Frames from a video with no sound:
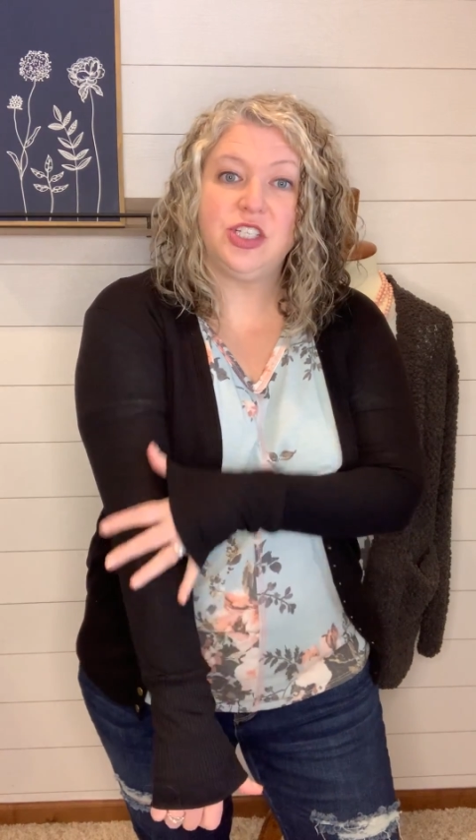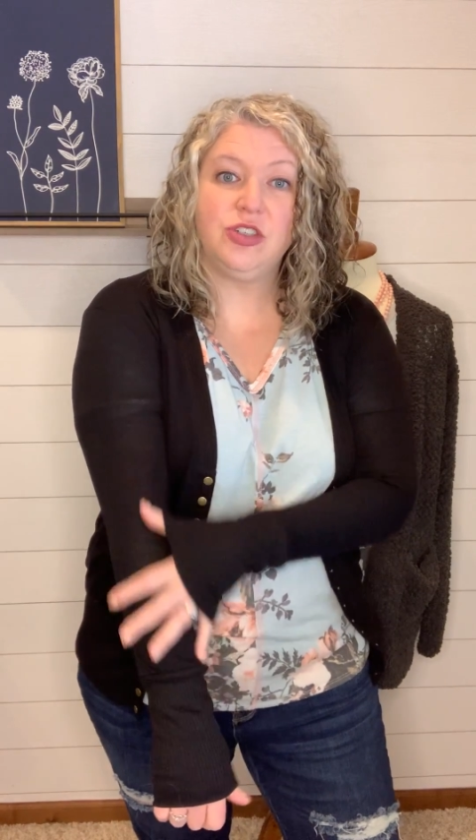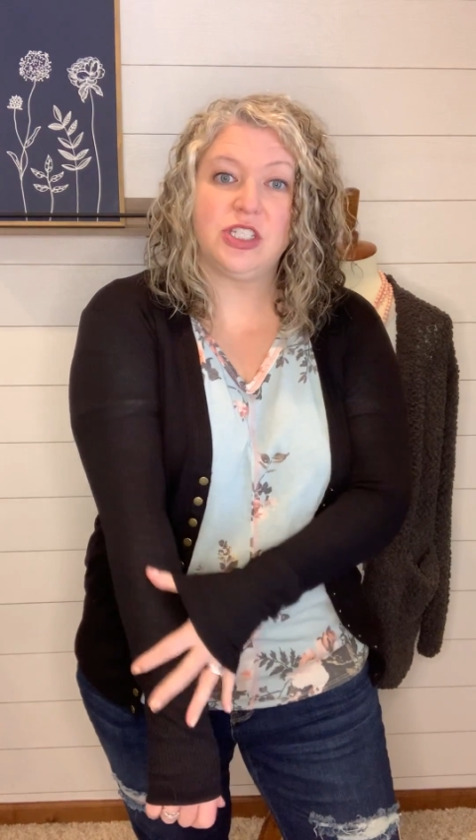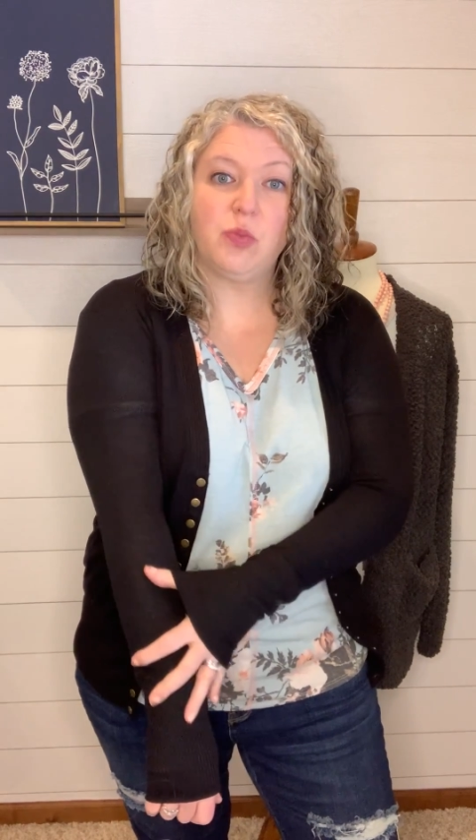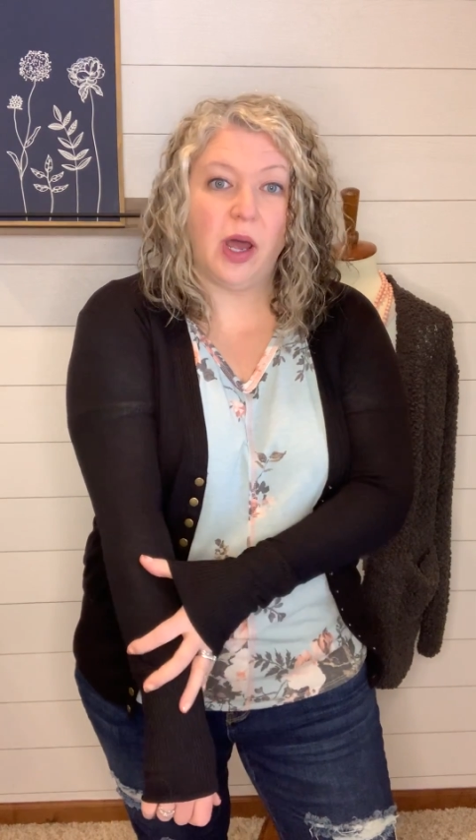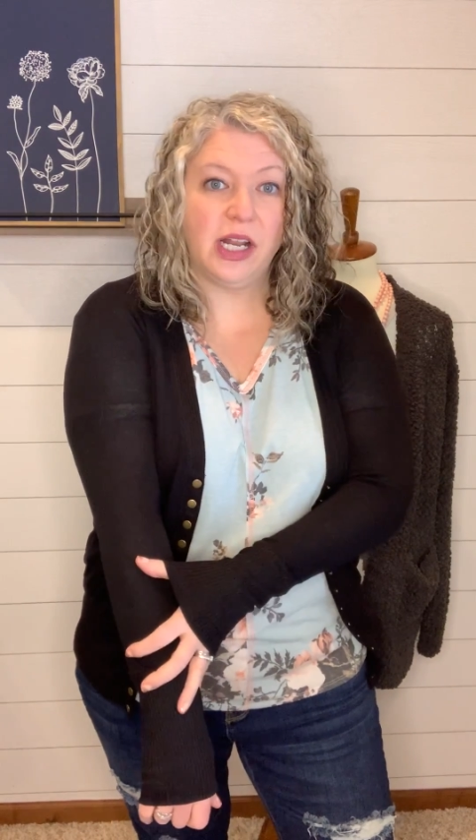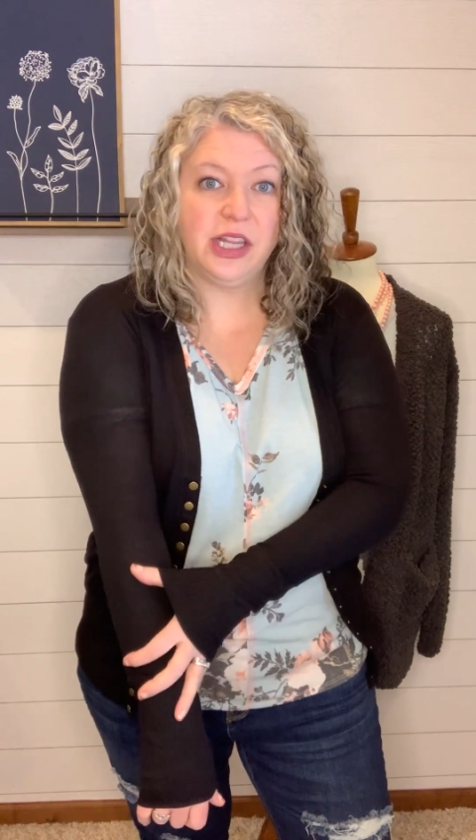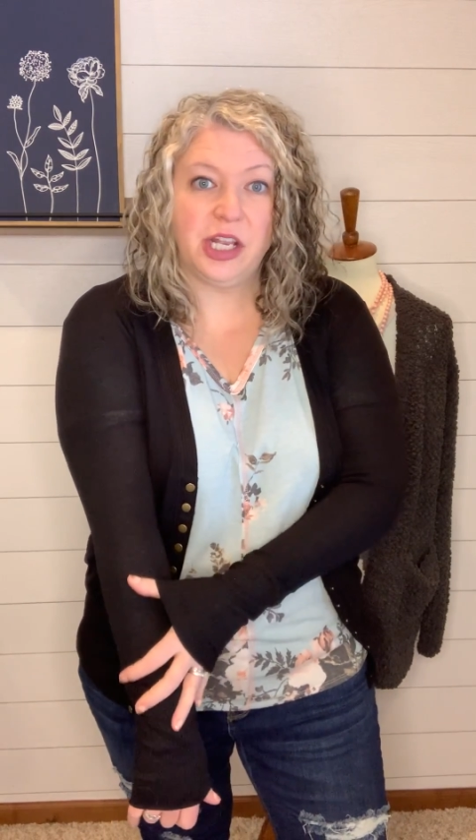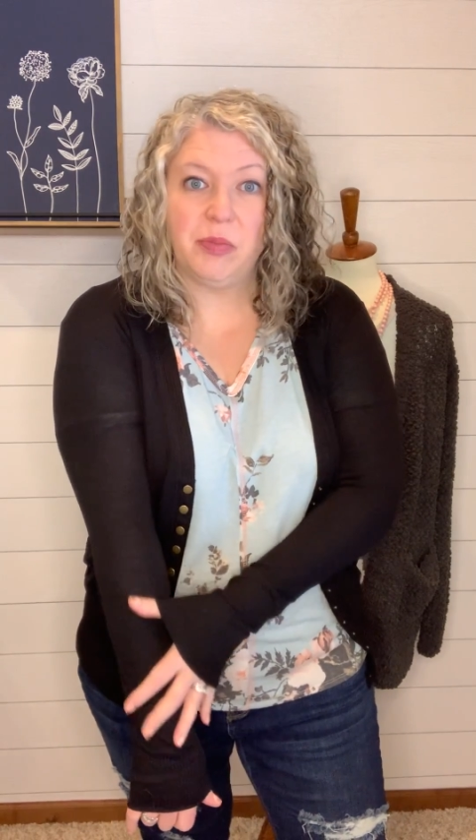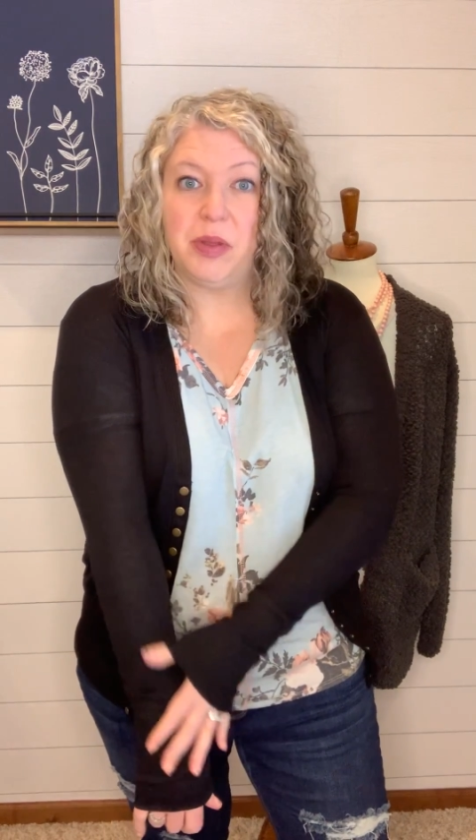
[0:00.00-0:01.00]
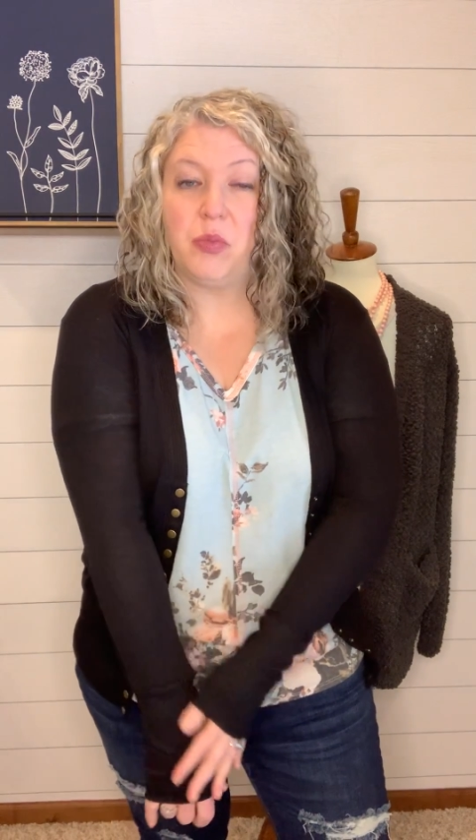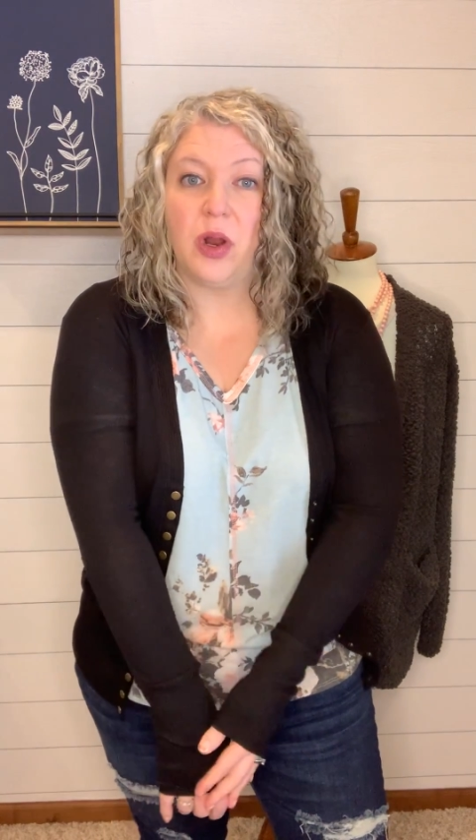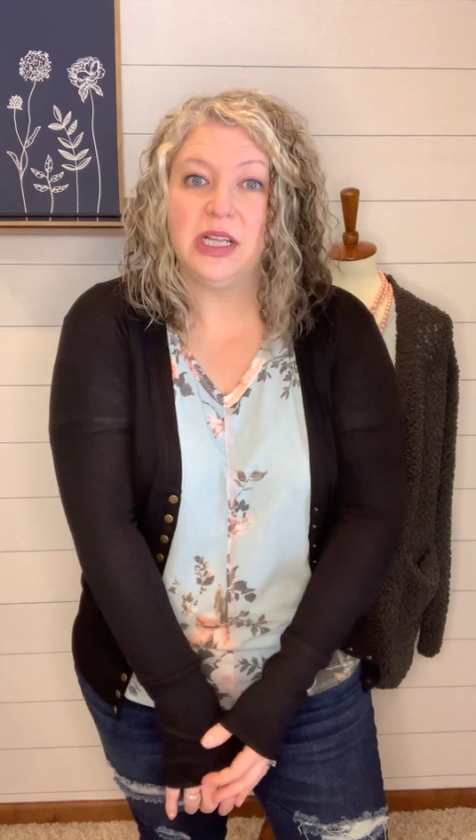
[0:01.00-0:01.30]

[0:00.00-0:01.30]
you just want a little bit more